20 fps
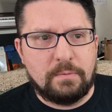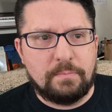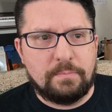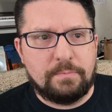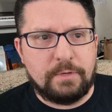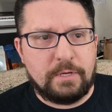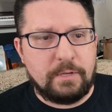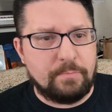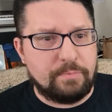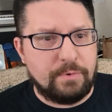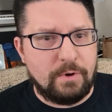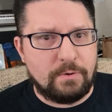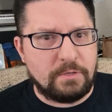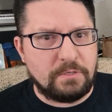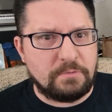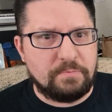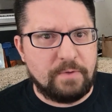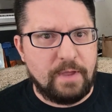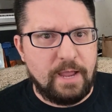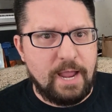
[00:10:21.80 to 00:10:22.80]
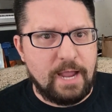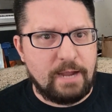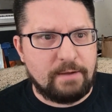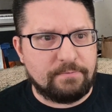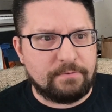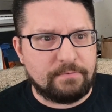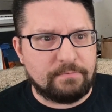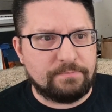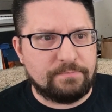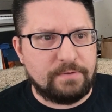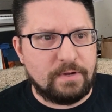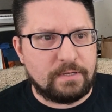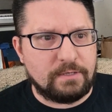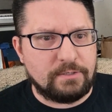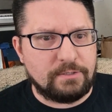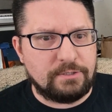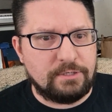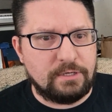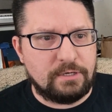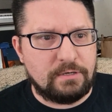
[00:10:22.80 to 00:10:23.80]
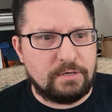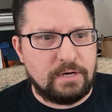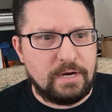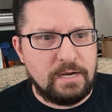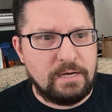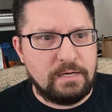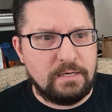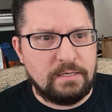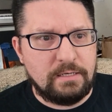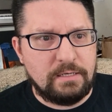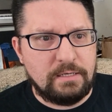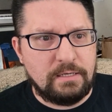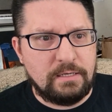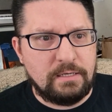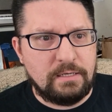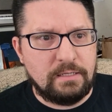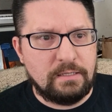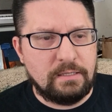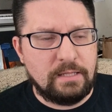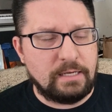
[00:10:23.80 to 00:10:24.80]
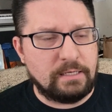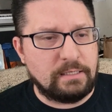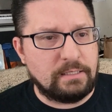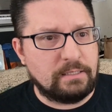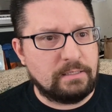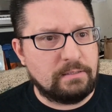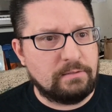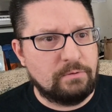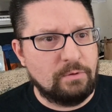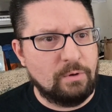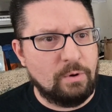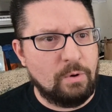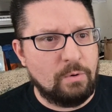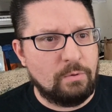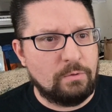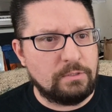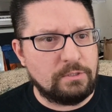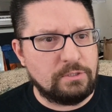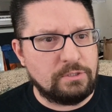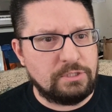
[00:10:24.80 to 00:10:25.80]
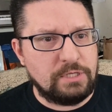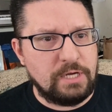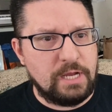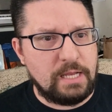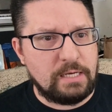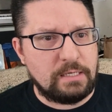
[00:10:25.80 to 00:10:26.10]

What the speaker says: But he broke his back for fucking sure, right? Like, holy shit.